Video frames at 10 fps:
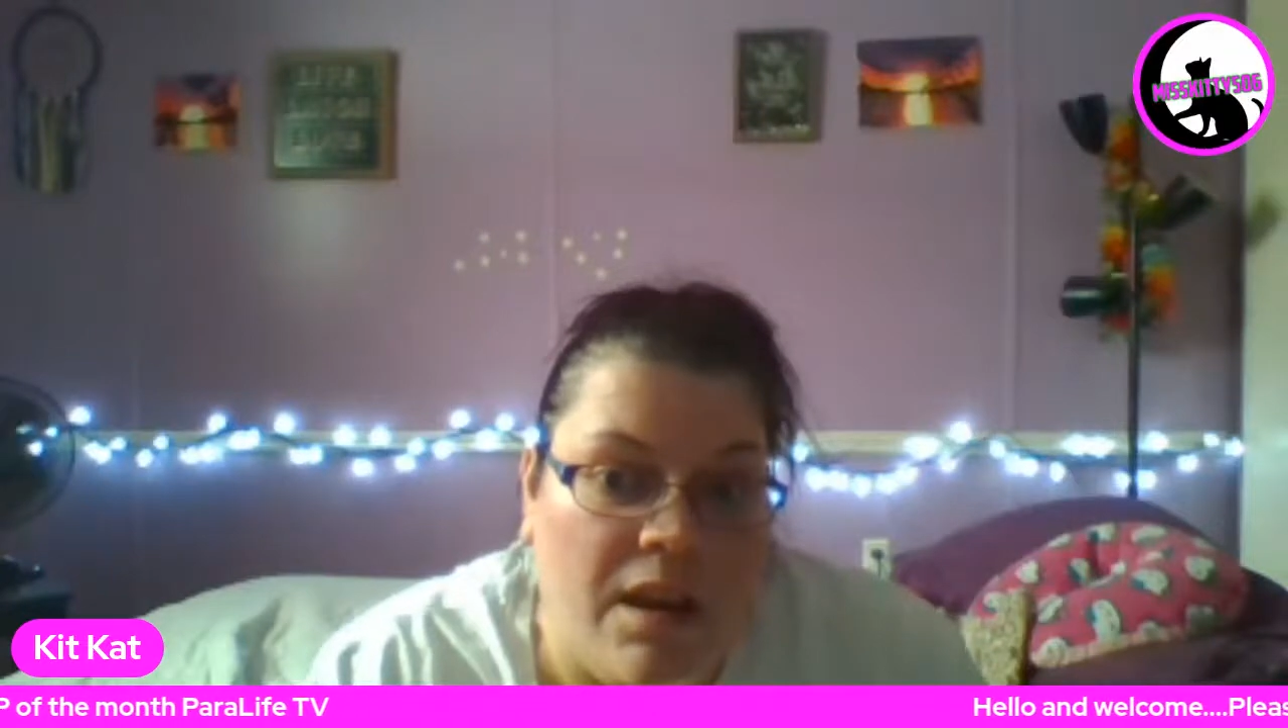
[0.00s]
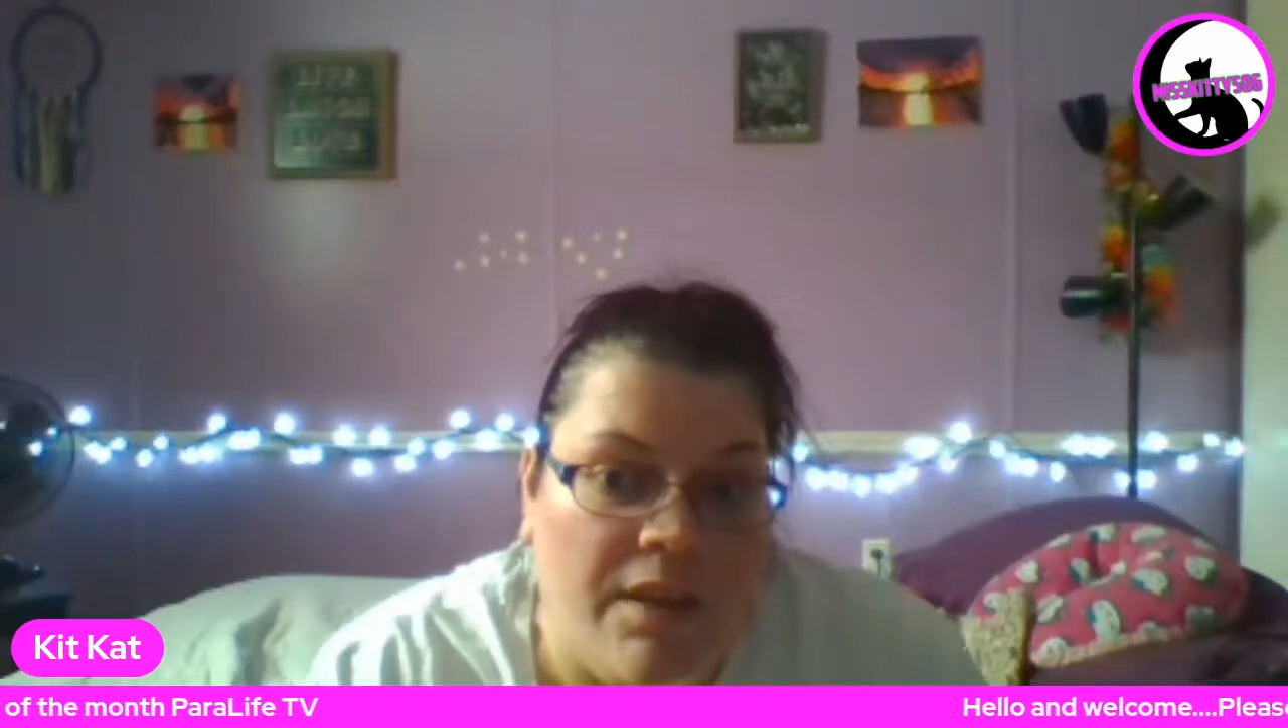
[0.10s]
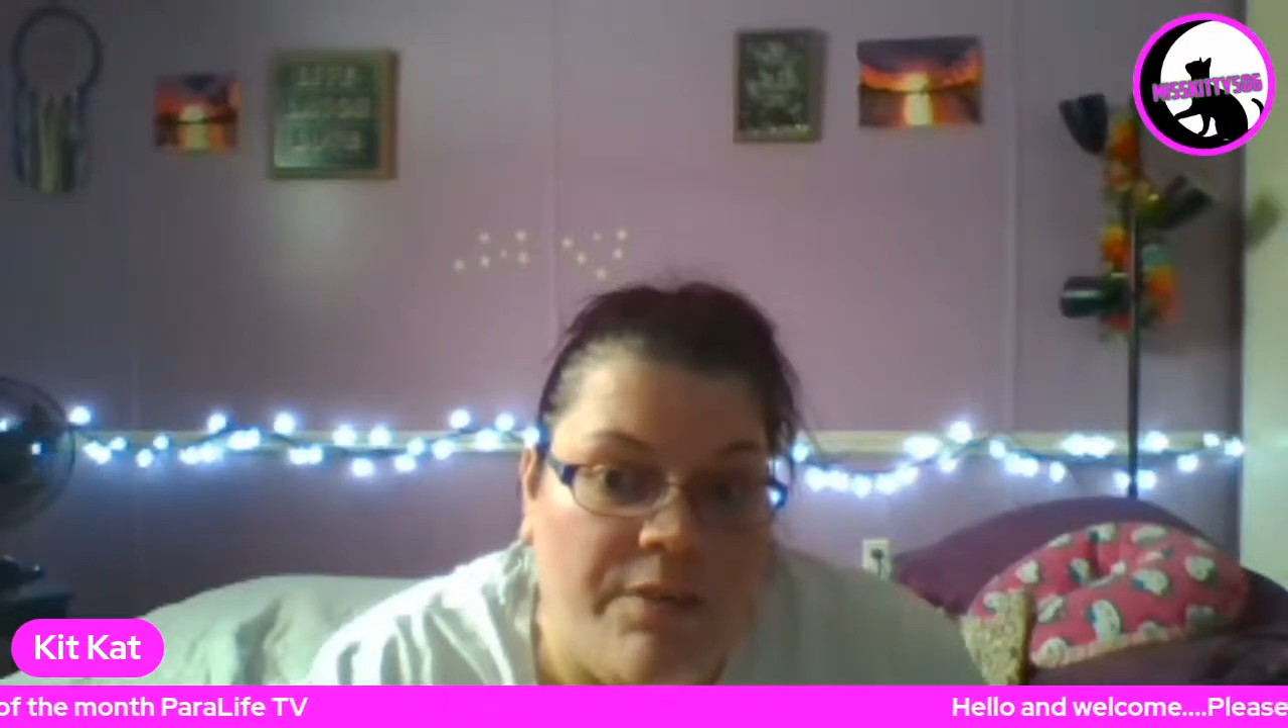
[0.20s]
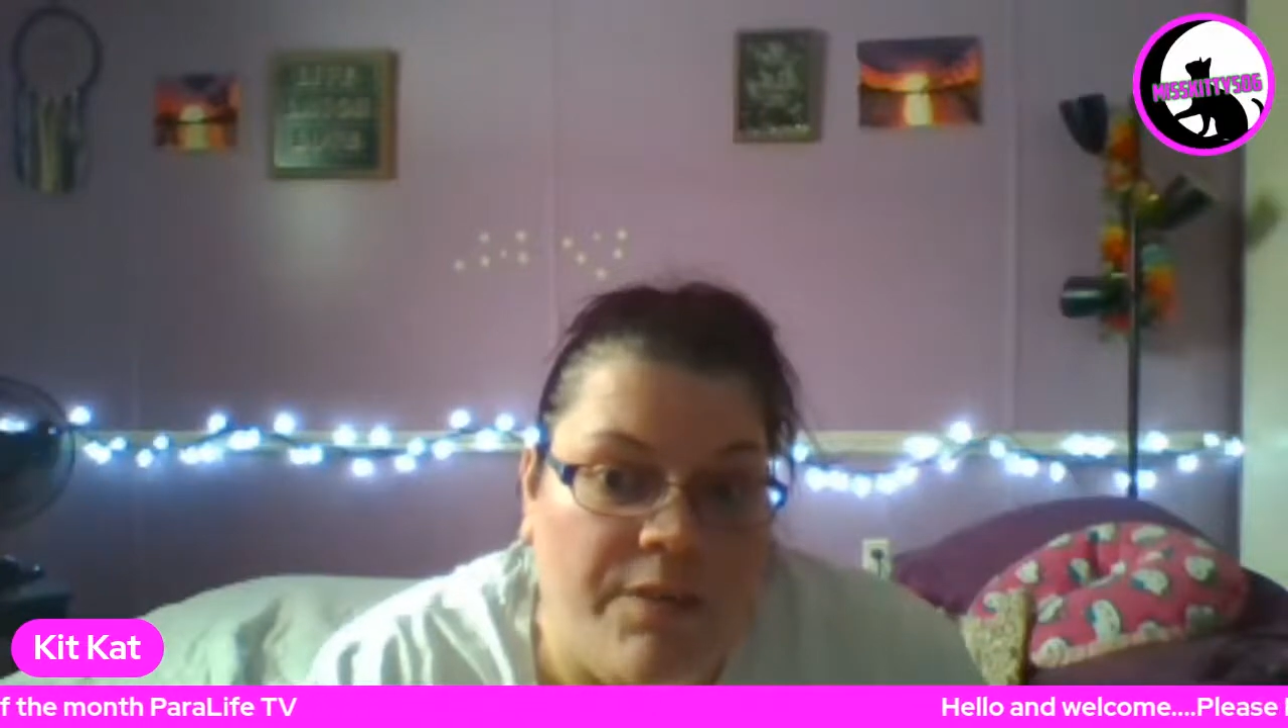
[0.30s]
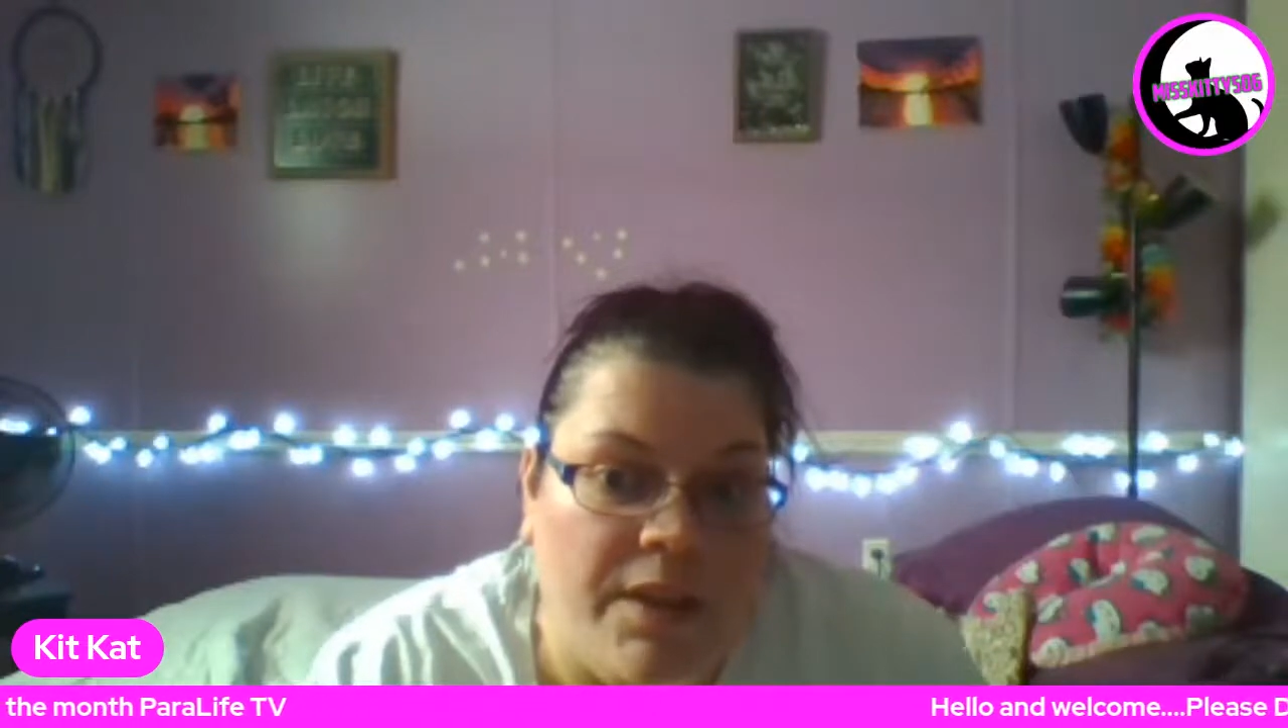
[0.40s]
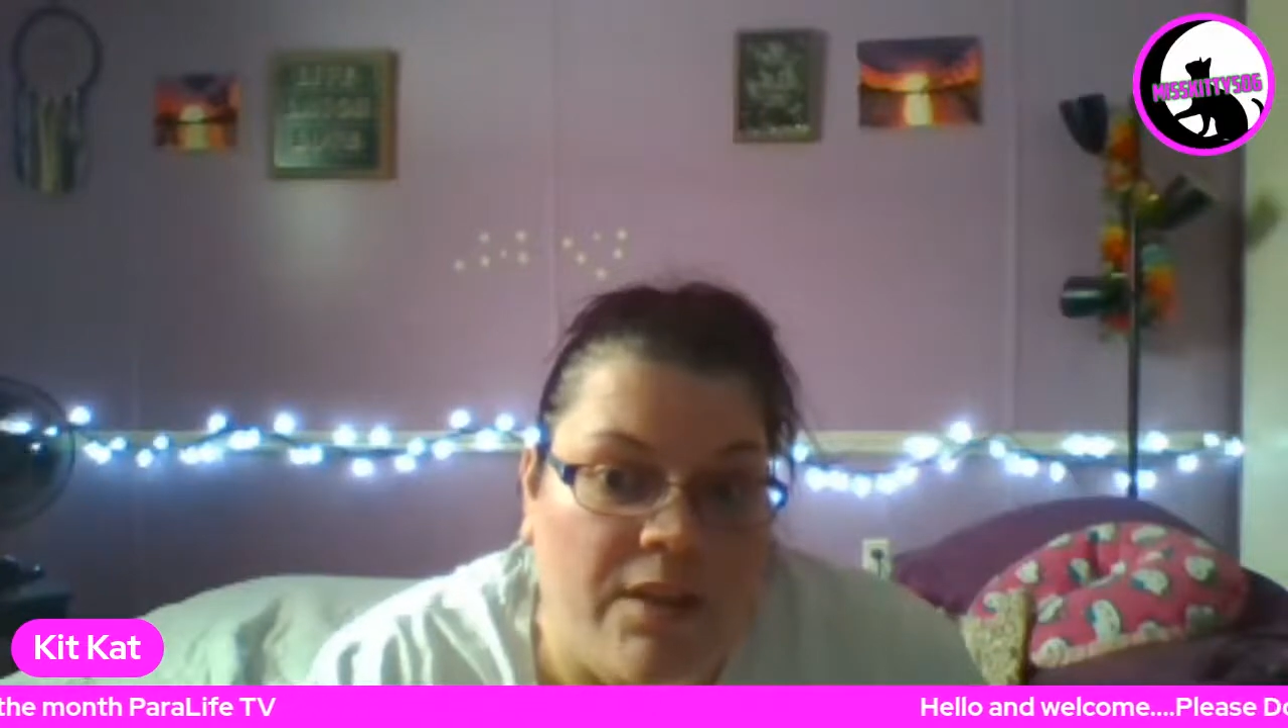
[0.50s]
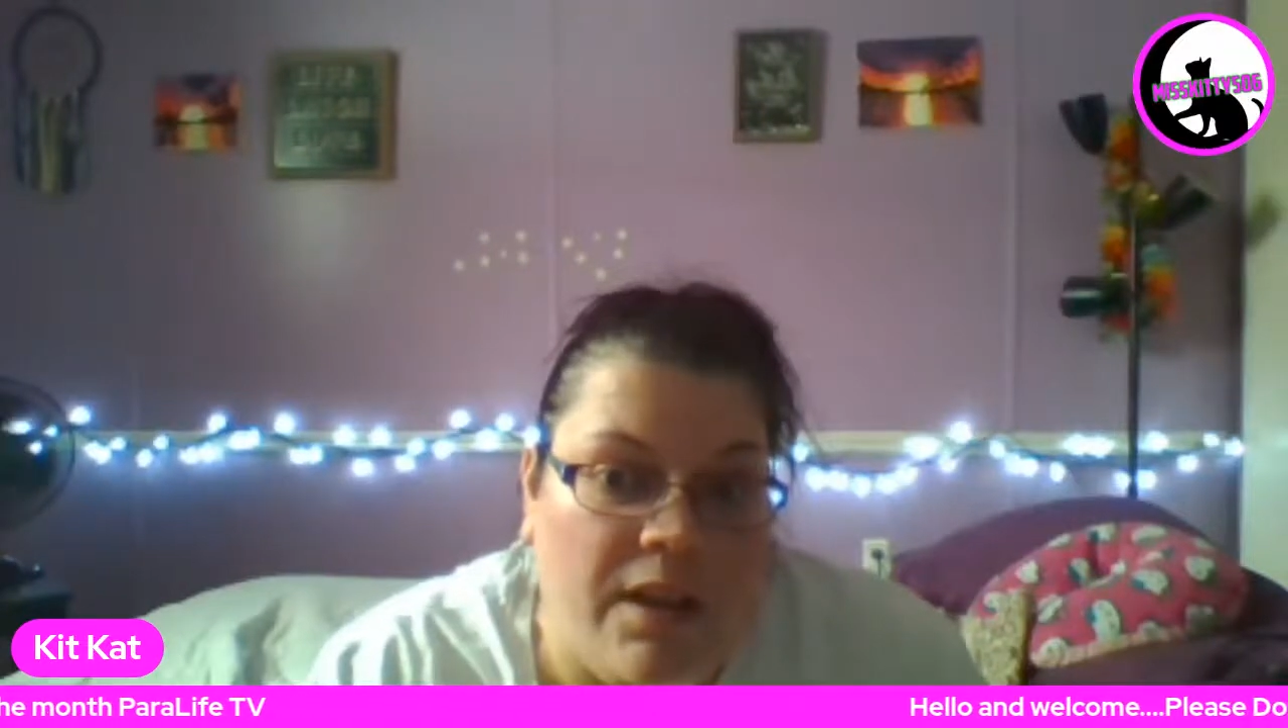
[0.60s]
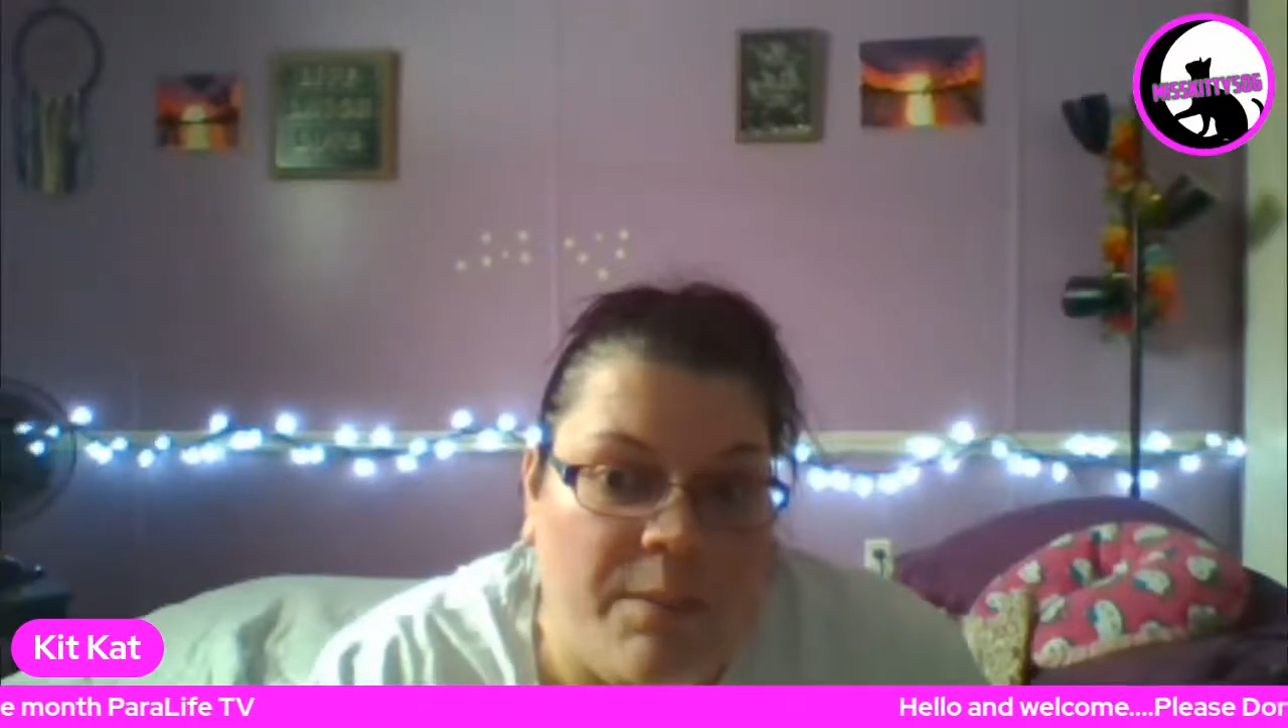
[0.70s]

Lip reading: I feel